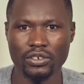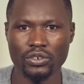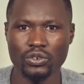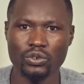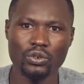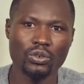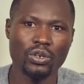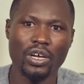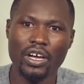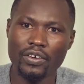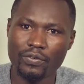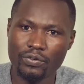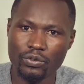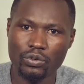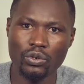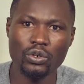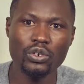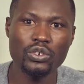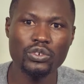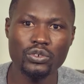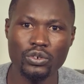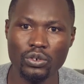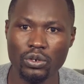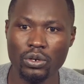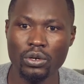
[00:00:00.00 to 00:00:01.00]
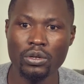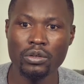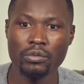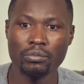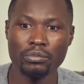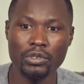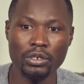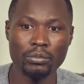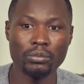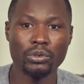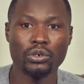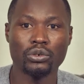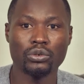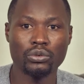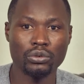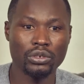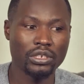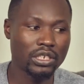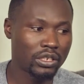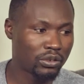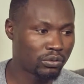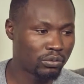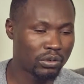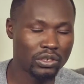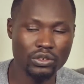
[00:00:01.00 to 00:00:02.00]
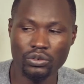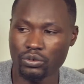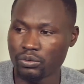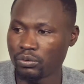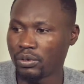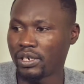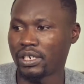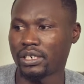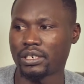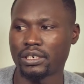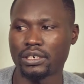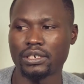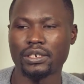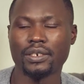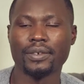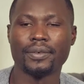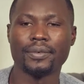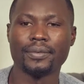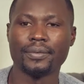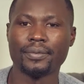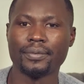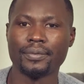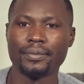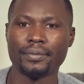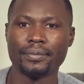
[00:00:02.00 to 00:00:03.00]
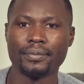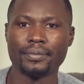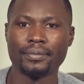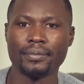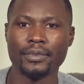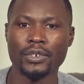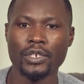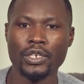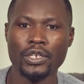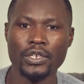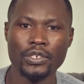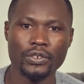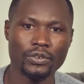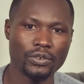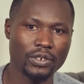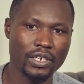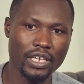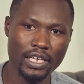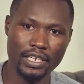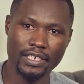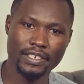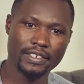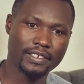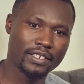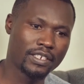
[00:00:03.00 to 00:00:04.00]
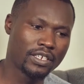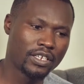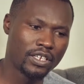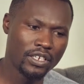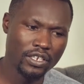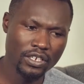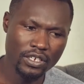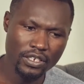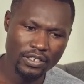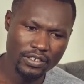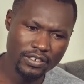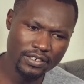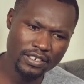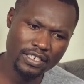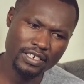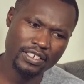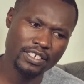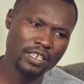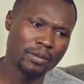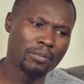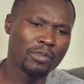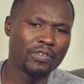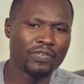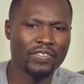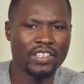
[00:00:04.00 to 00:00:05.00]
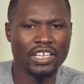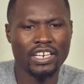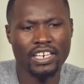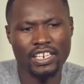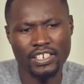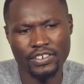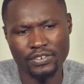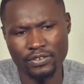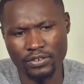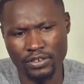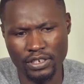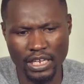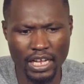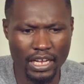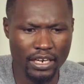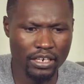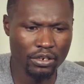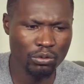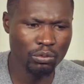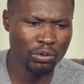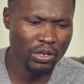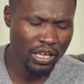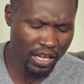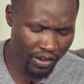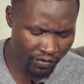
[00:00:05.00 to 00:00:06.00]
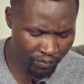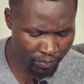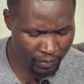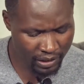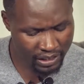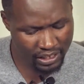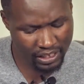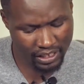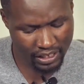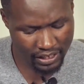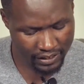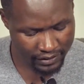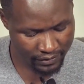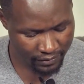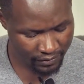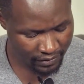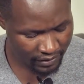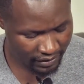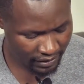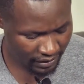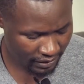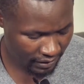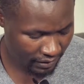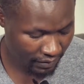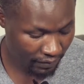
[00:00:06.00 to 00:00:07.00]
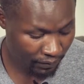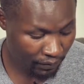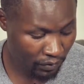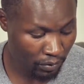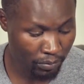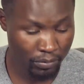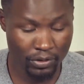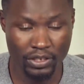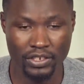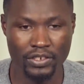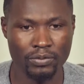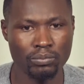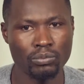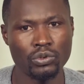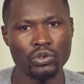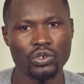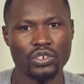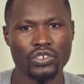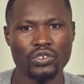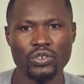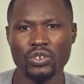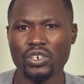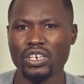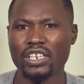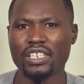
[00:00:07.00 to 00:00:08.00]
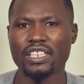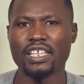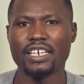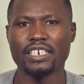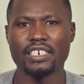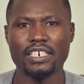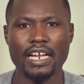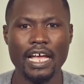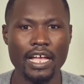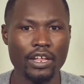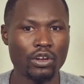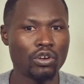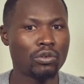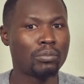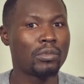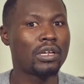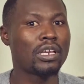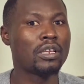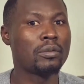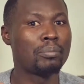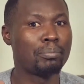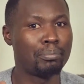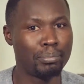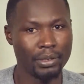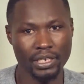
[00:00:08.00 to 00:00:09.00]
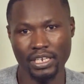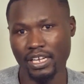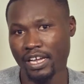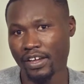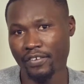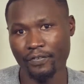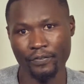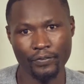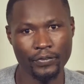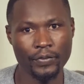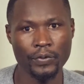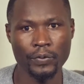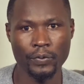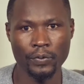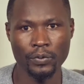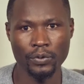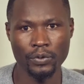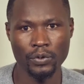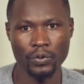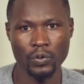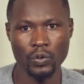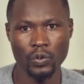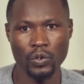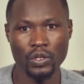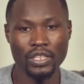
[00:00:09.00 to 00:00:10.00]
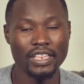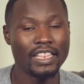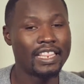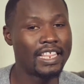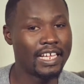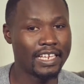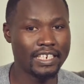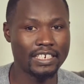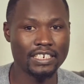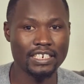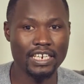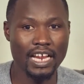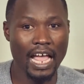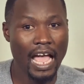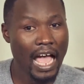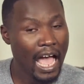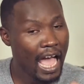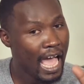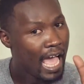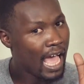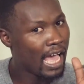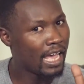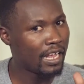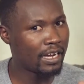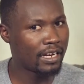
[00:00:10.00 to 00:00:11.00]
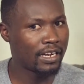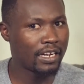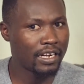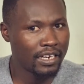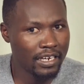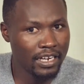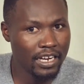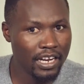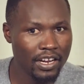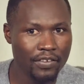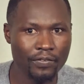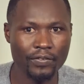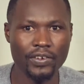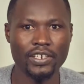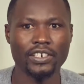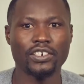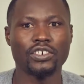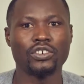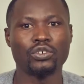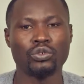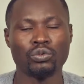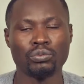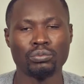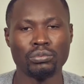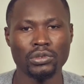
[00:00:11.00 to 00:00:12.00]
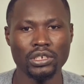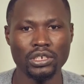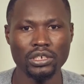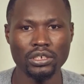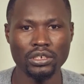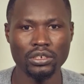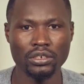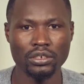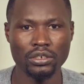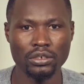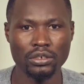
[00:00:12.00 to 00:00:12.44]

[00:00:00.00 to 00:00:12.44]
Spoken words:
So you have to also be able to get what you want. So guys, These are some of the lessons, and we have many lessons from this book. It's only that I normally pick a few that are relevant to me,